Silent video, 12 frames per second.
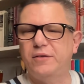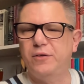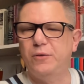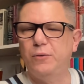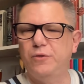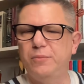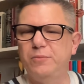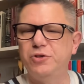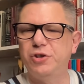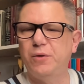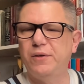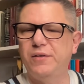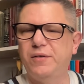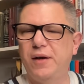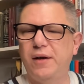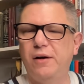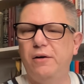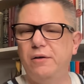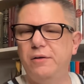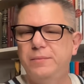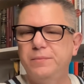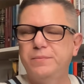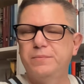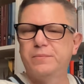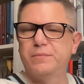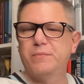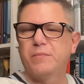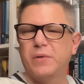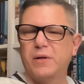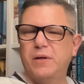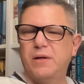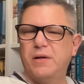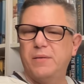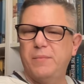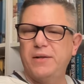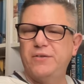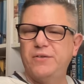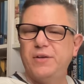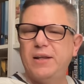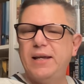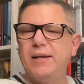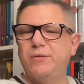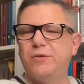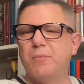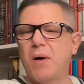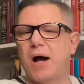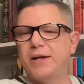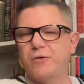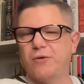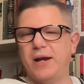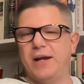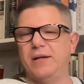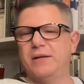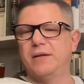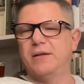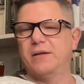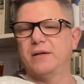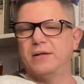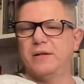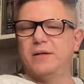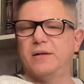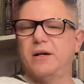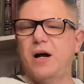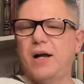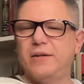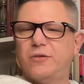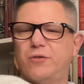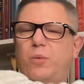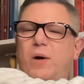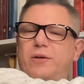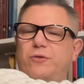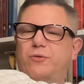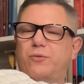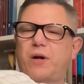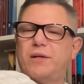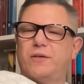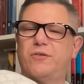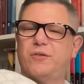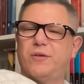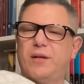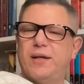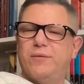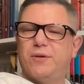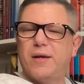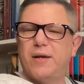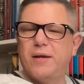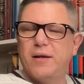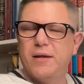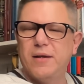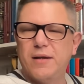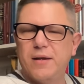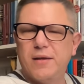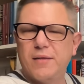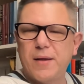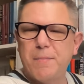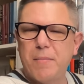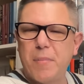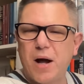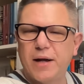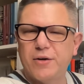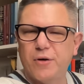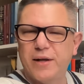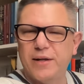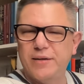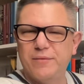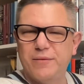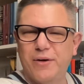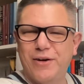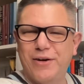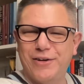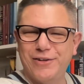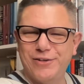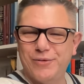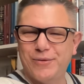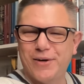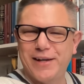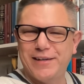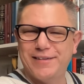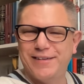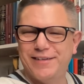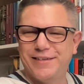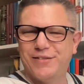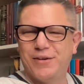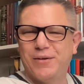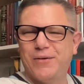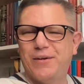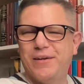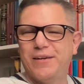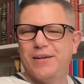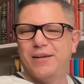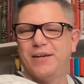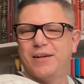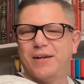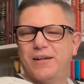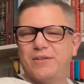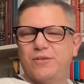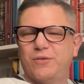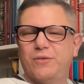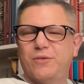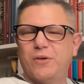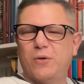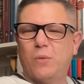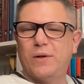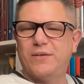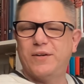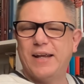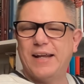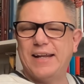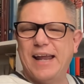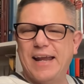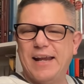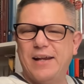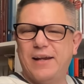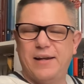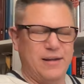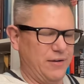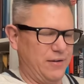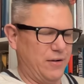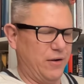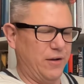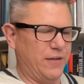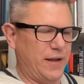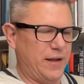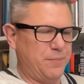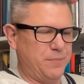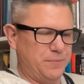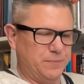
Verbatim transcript: to some show and tell. My sleeves migrate. Cotton sweaters, right? The sleeves, they migrate on you, right? So I just don't want to get ink on them